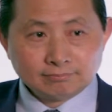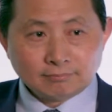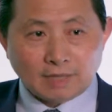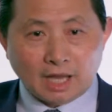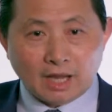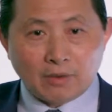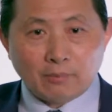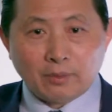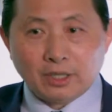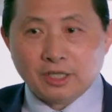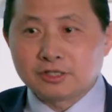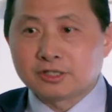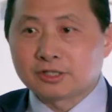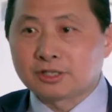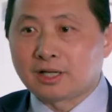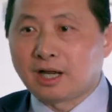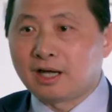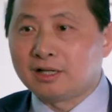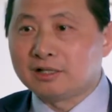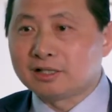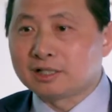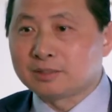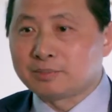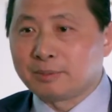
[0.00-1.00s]
And when you
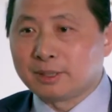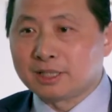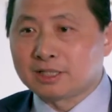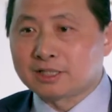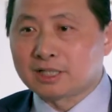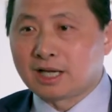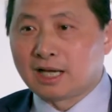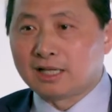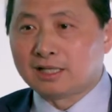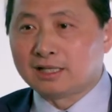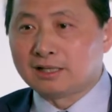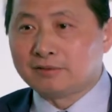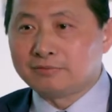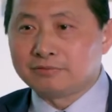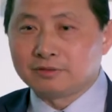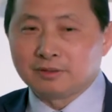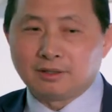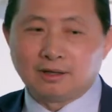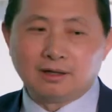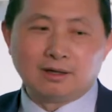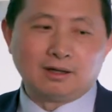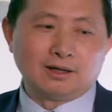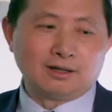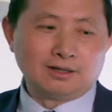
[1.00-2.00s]
start to speak Chinese, they feel,
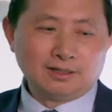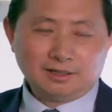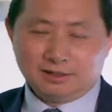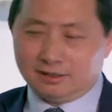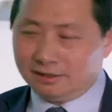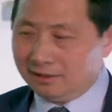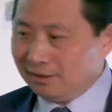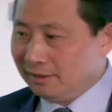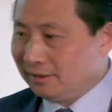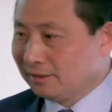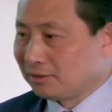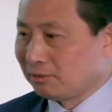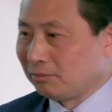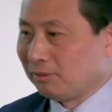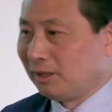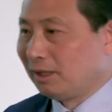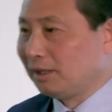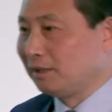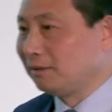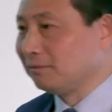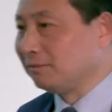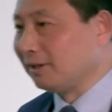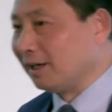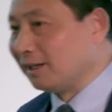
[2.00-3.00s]
oh, he's one of